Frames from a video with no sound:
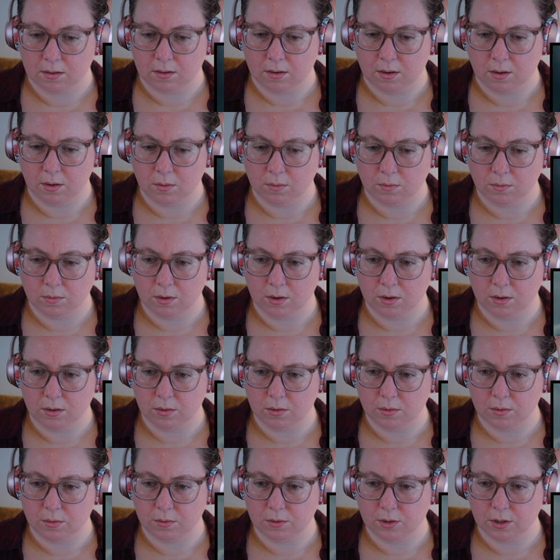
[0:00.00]
Oh
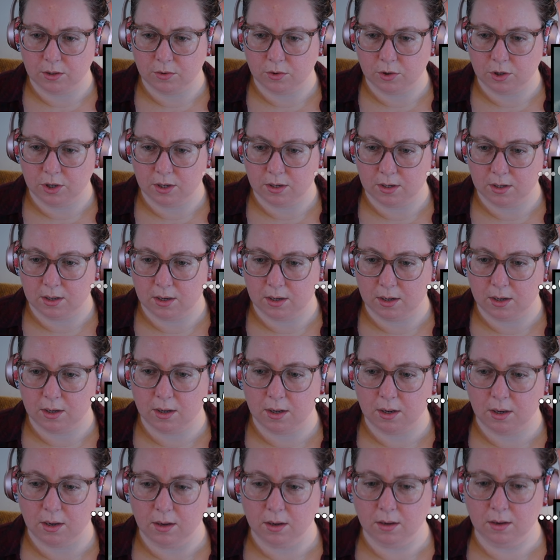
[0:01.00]
no, did she
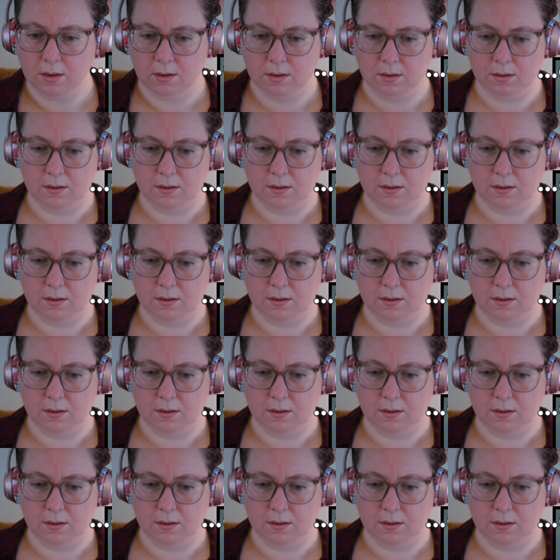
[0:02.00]
die?